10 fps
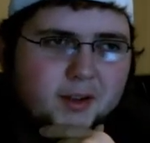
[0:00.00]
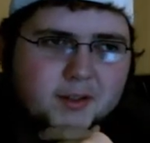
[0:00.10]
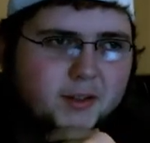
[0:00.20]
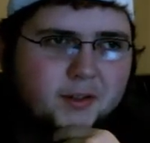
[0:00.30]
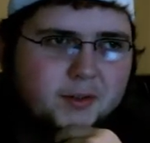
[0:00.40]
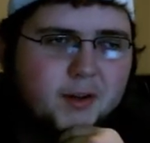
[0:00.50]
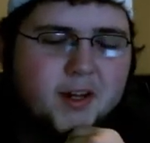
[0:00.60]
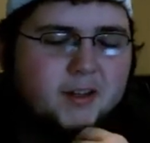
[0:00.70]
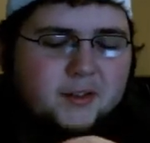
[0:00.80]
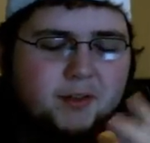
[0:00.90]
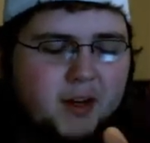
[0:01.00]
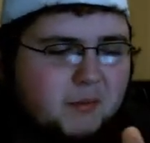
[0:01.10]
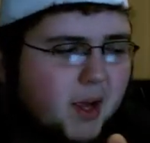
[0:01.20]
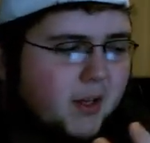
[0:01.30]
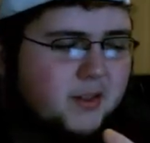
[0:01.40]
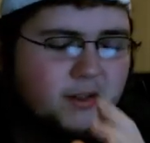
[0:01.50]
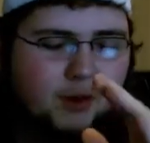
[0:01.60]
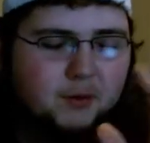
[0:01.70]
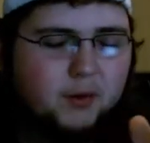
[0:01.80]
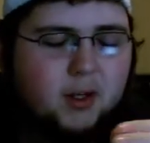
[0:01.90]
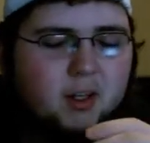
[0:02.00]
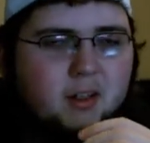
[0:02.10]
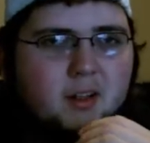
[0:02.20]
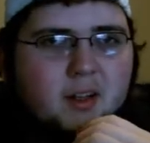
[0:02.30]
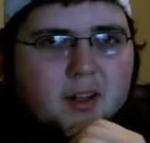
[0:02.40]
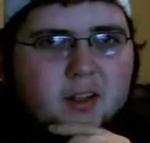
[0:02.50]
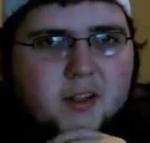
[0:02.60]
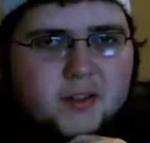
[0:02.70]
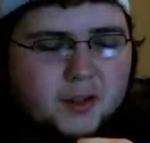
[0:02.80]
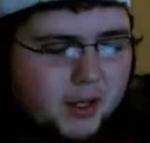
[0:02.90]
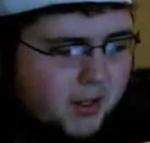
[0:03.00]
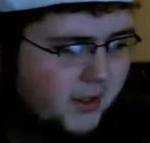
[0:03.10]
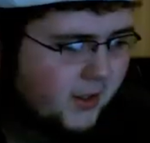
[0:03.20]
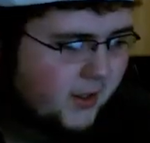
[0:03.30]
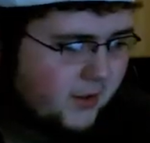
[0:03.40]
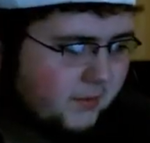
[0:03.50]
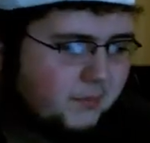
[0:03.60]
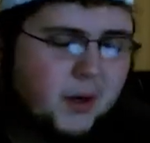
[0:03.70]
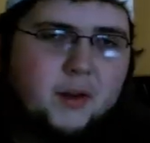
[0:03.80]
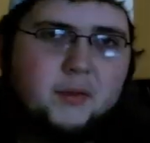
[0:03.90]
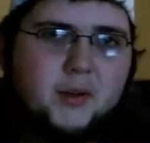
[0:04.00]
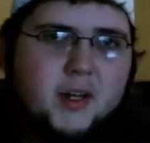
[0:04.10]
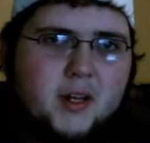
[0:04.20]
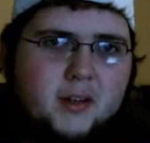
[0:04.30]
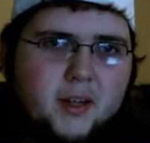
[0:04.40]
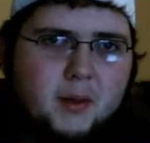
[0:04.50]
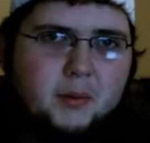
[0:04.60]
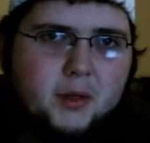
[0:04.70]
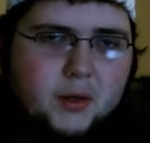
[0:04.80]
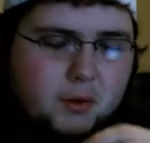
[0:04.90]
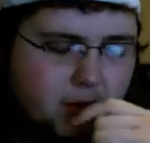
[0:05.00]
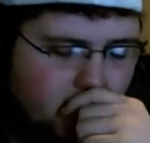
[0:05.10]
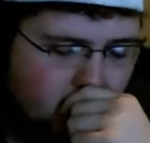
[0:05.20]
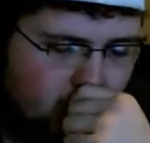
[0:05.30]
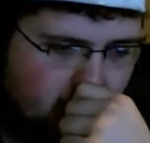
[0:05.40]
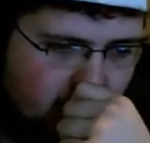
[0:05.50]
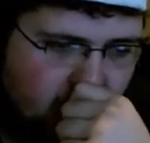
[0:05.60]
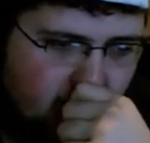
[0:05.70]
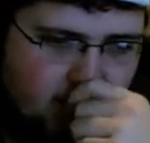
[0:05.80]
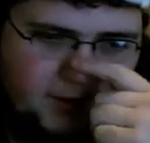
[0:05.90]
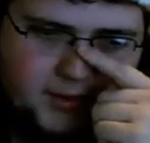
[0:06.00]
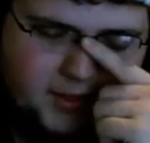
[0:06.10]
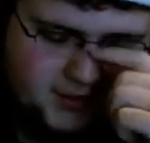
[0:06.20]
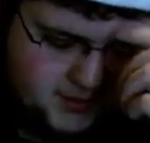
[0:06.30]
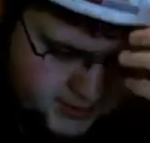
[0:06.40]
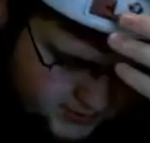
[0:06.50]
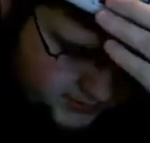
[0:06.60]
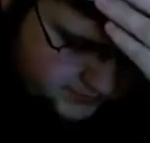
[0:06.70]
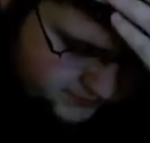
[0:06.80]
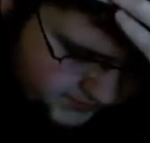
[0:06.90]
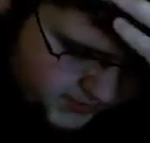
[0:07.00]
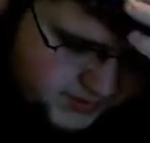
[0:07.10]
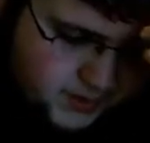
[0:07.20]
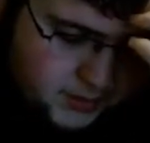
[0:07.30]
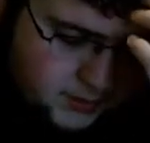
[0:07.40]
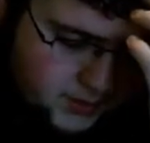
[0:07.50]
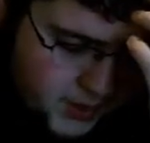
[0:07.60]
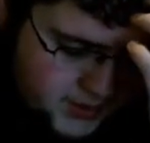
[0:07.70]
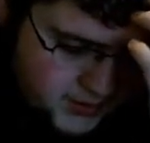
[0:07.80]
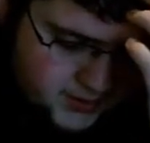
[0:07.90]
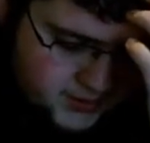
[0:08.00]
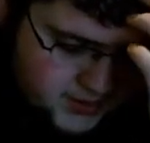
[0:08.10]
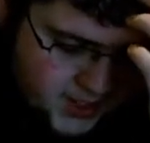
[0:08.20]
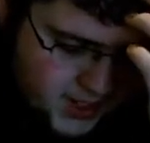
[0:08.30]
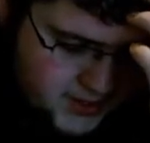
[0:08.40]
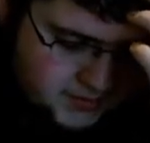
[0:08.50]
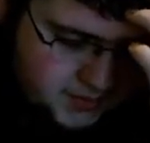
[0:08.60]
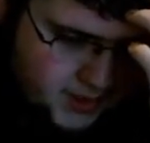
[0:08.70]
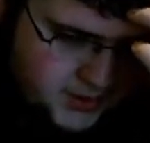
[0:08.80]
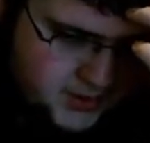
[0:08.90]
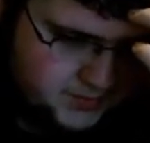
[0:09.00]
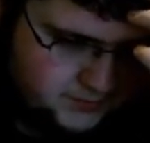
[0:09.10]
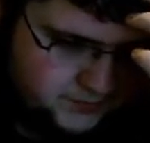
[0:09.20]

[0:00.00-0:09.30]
That was a great match overall. So I got the part 3 down below. Check that out. It is well worth watching. It was an awesome match.